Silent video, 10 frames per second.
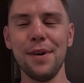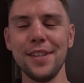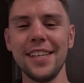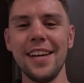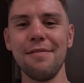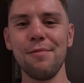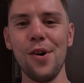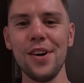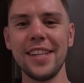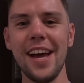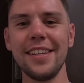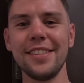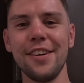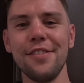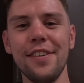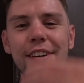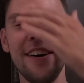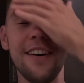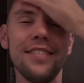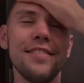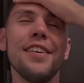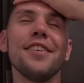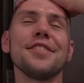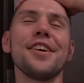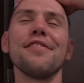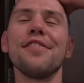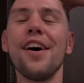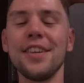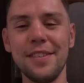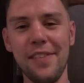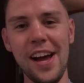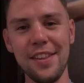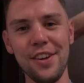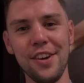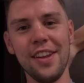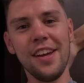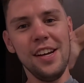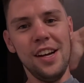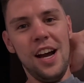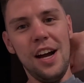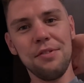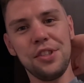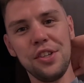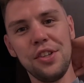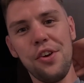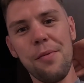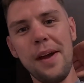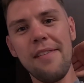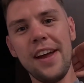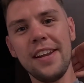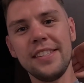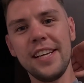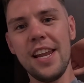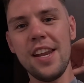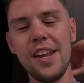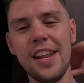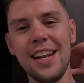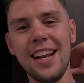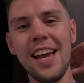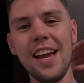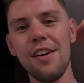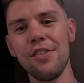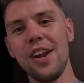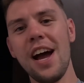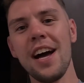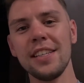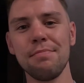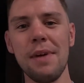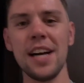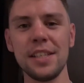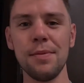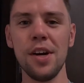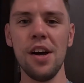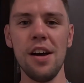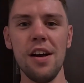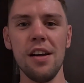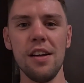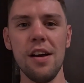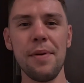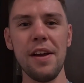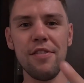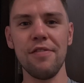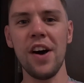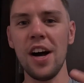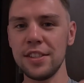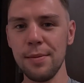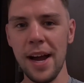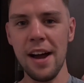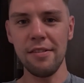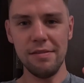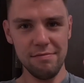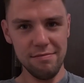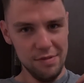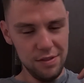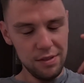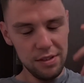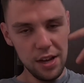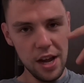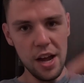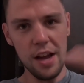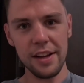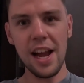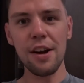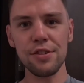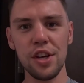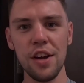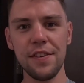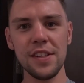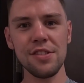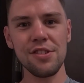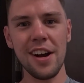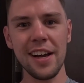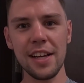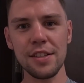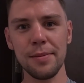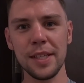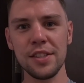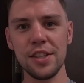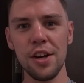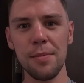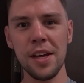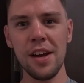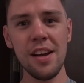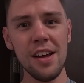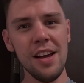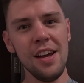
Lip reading: Buzzing. What a day so far. Well, so far it's about done. I'm just going to do a bit of editing, and then later I'm going to ask Maxima a bit of advice about couch surfing, try and get some in Serbia,